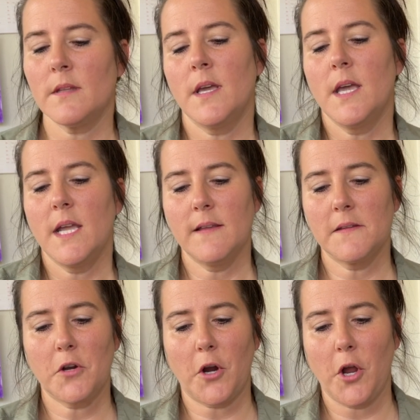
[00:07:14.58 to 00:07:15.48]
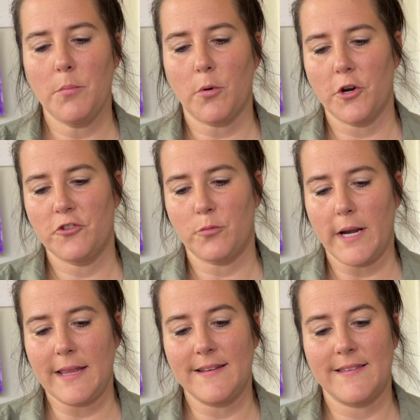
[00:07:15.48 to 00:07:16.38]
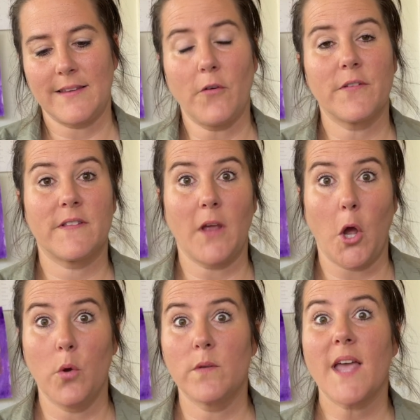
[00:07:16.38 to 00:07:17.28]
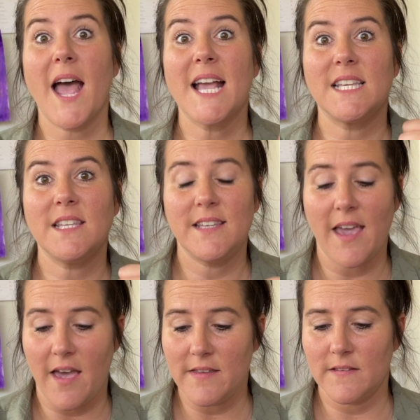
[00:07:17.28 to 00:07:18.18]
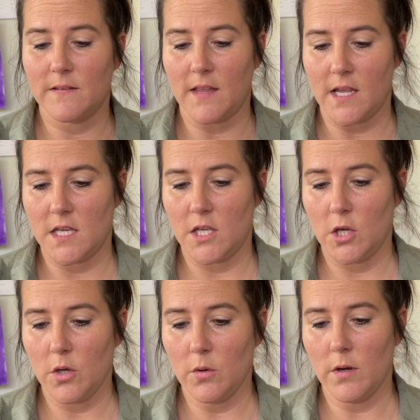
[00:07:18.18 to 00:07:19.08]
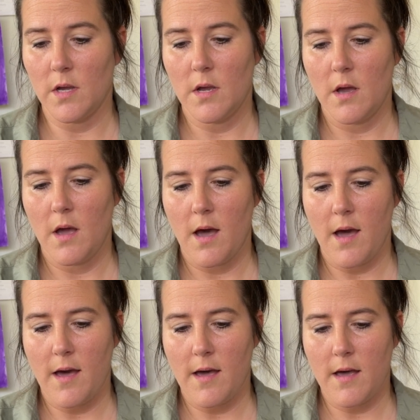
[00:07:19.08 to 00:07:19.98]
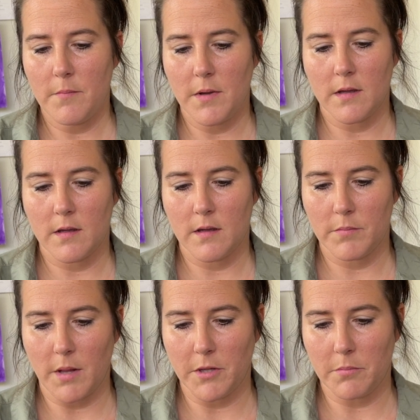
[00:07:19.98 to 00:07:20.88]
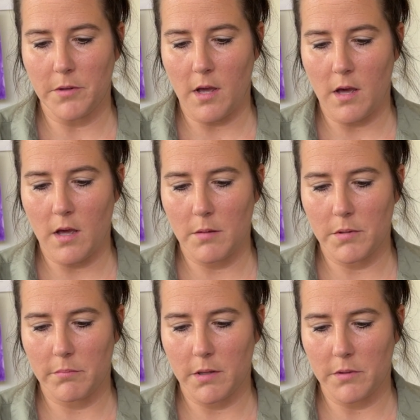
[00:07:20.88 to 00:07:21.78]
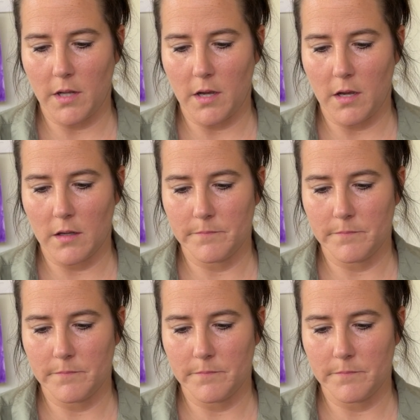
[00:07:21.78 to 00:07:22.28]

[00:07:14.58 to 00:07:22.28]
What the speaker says: Easy to grow. Borage readily self-sows. Yes, thank you. Blah, blah, blah, blah, blah, blah.